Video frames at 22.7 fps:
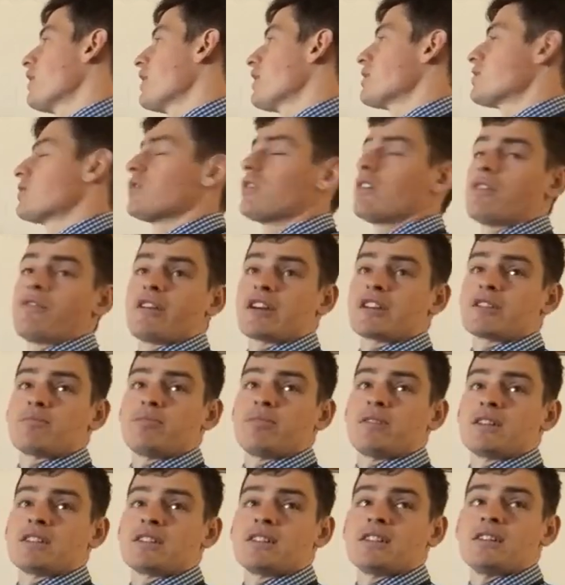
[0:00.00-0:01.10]
outside of x
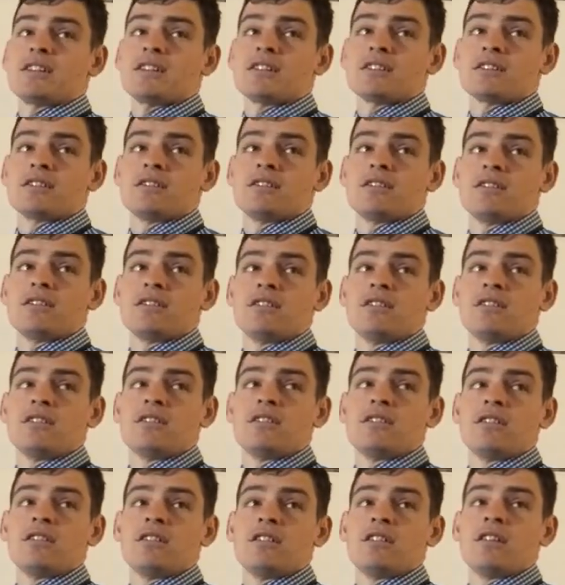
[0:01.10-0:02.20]
plus 6.
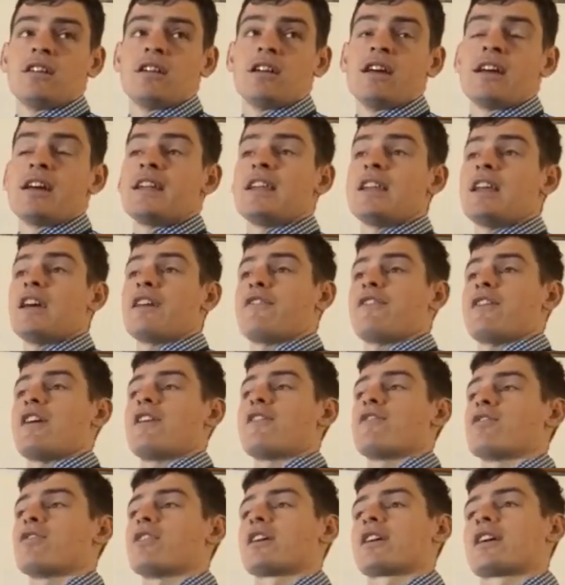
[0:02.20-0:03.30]
Now, if
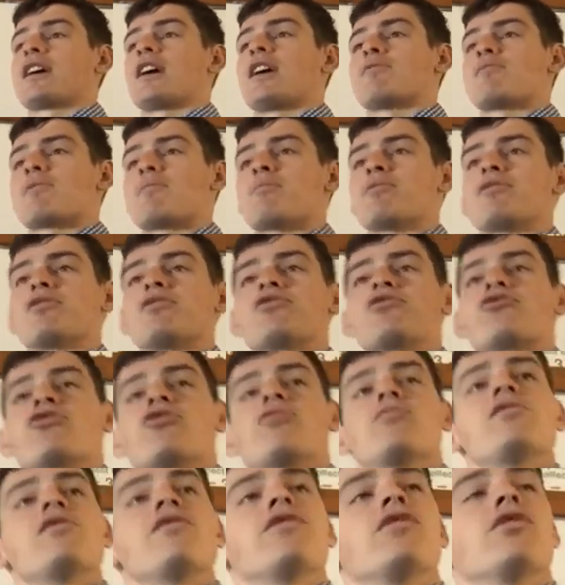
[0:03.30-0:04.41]
ever I can't remember the
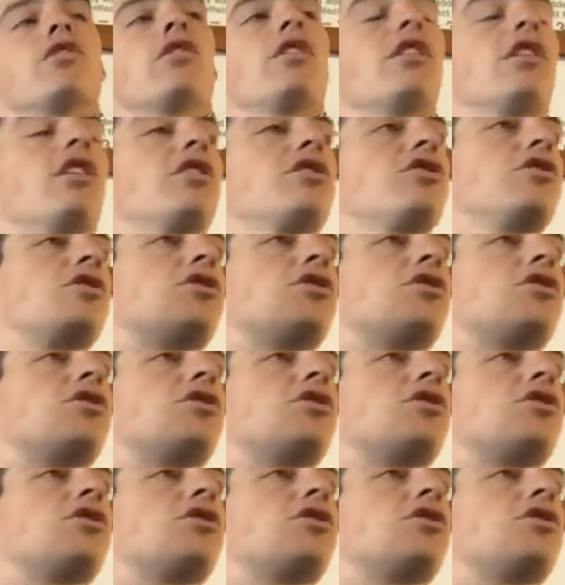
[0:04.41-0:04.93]
distributive law, I like to